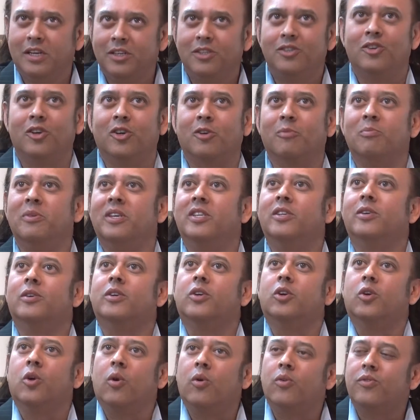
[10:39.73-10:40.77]
took me to
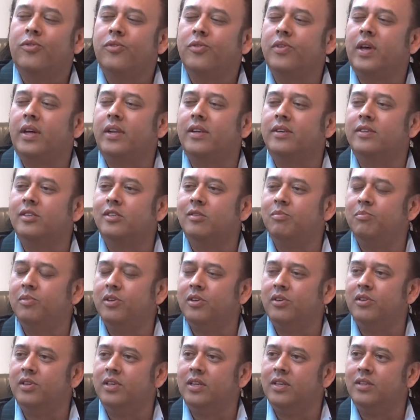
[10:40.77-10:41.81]
go through that
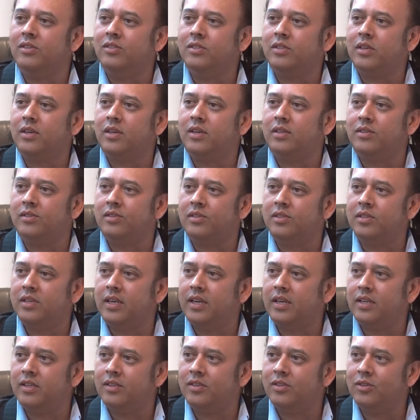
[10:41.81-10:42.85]
experience to
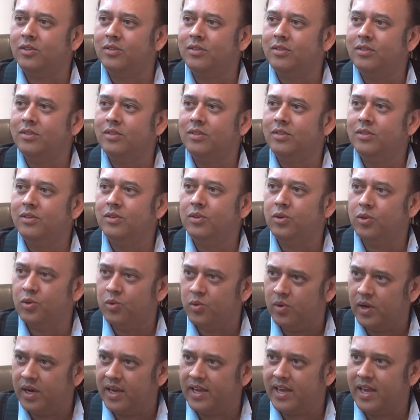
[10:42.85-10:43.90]
understand
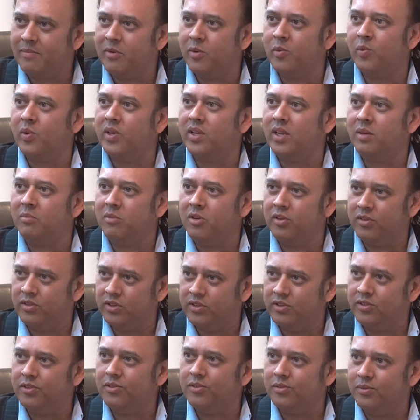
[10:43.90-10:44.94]
who I am and what I'm here to
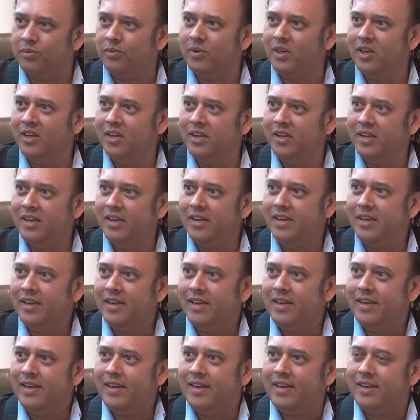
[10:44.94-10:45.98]
do.
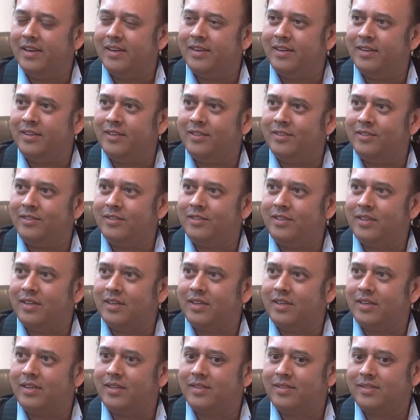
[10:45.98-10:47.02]
And
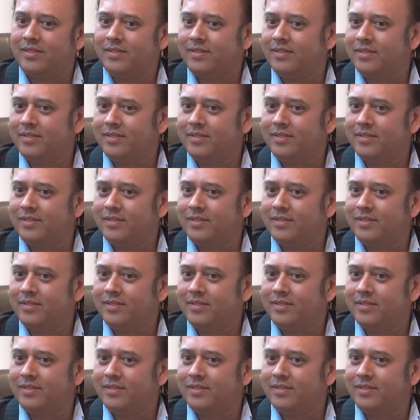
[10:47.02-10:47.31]
uh,